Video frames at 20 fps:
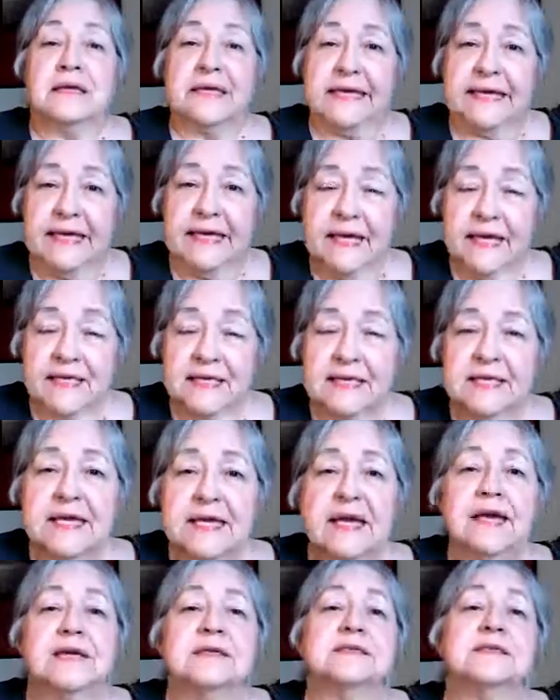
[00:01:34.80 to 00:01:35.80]
get
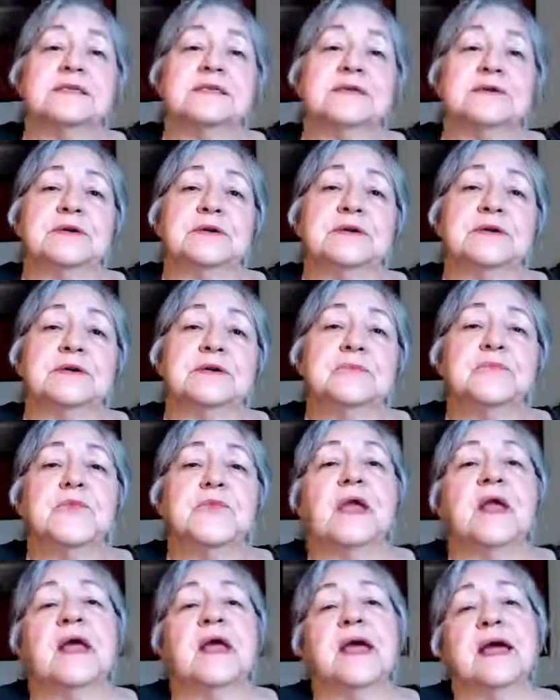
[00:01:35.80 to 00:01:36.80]
the answer,
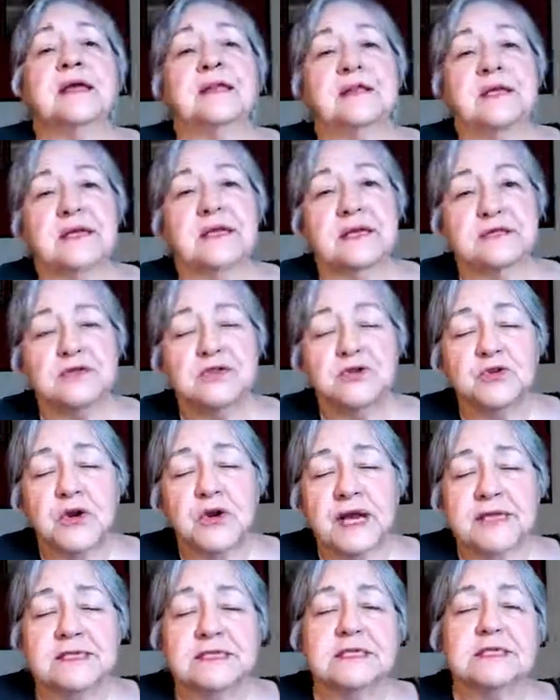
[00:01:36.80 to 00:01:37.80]
and then it's
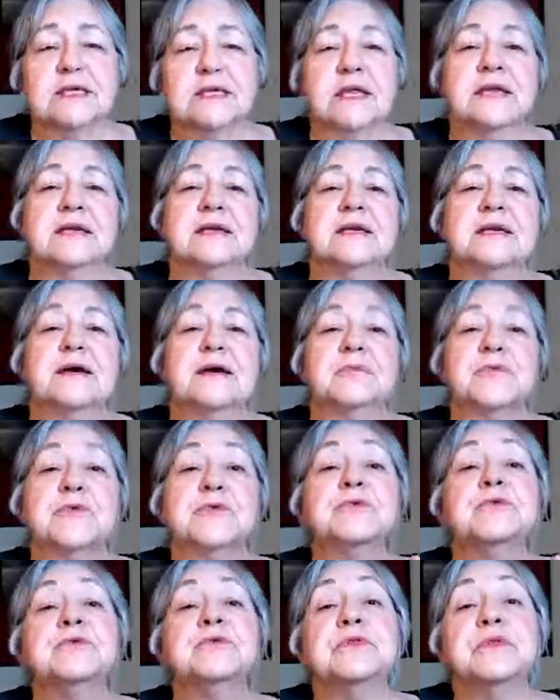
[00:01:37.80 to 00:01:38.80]
translated up
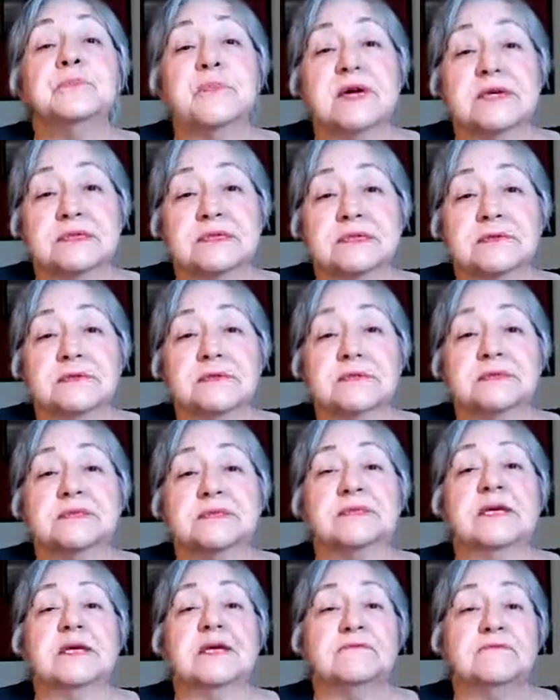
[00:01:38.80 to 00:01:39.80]
through the
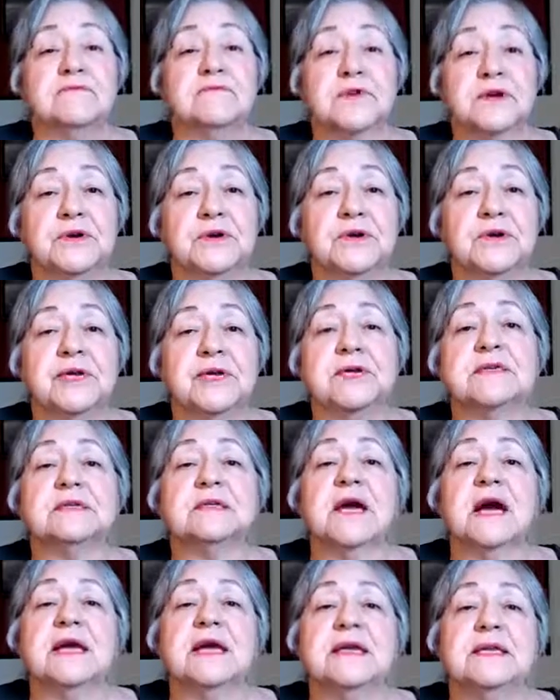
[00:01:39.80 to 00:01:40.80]
muscles in very
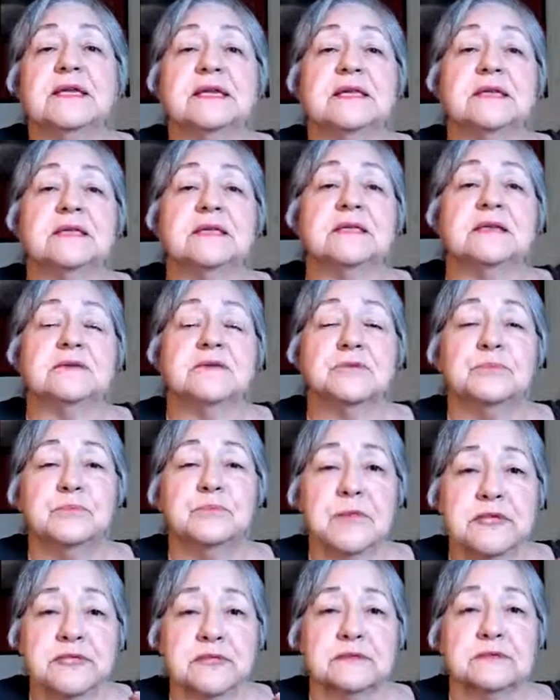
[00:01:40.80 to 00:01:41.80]
tiny little
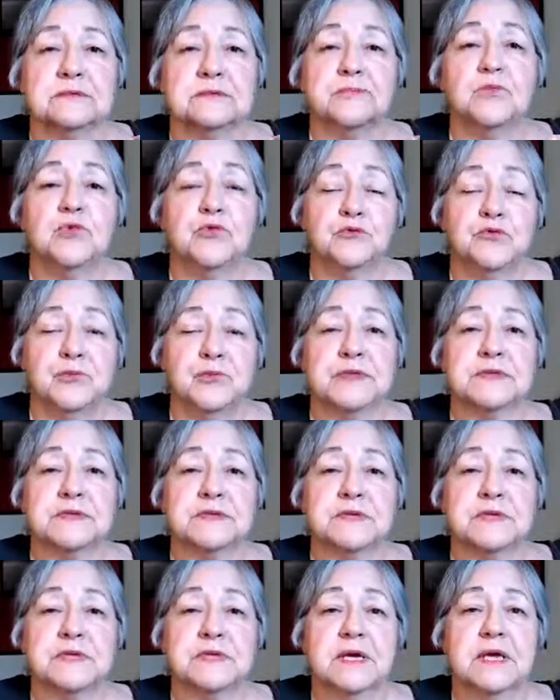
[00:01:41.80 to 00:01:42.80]
muscle
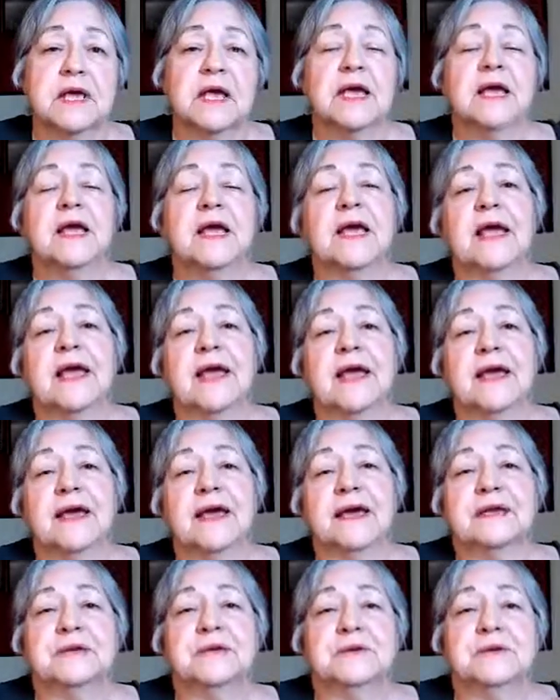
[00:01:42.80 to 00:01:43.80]
movements.
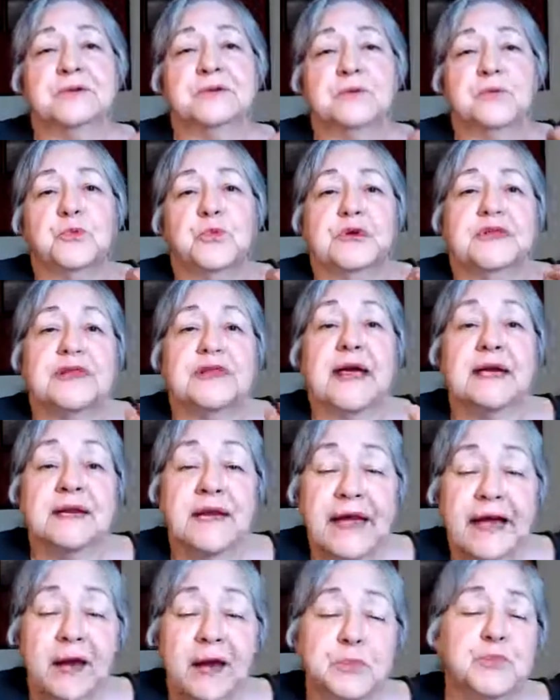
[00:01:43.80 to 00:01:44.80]
And when that
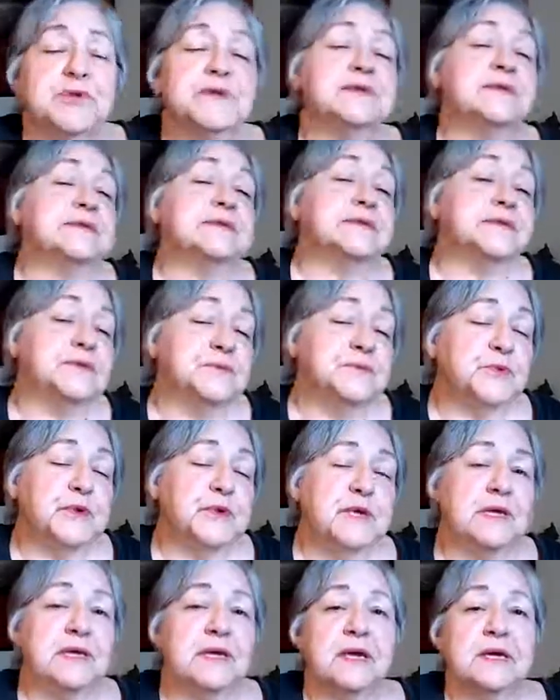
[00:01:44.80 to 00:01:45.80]
happens,
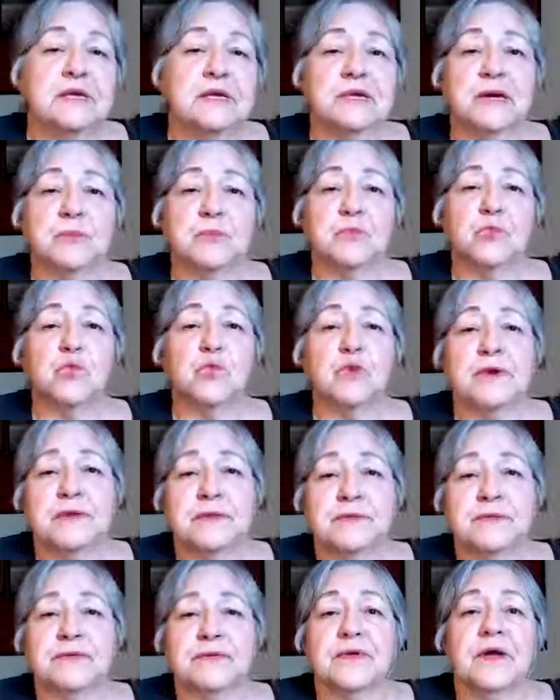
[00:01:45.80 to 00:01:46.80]
we end up
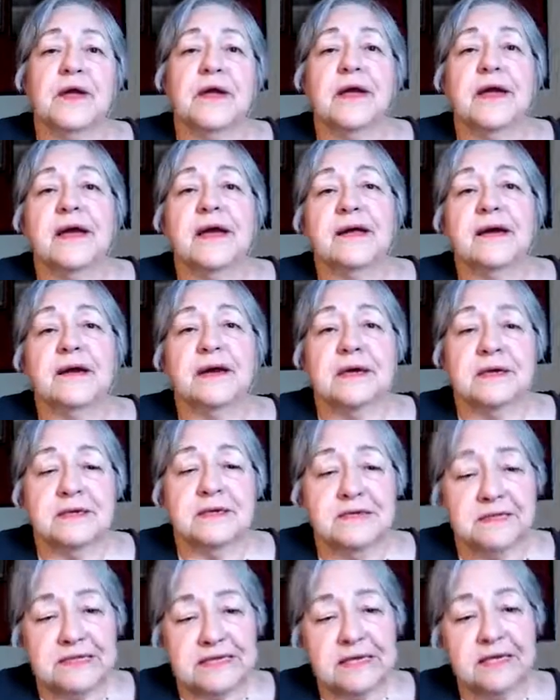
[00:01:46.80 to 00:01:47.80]
with
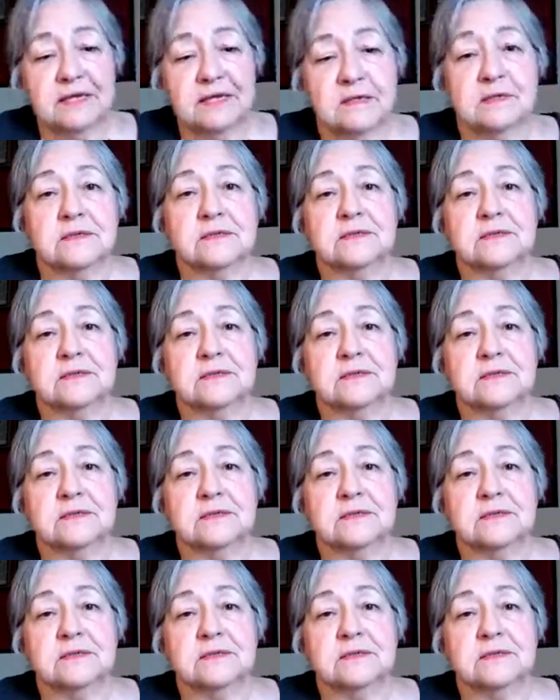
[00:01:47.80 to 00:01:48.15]
a signal.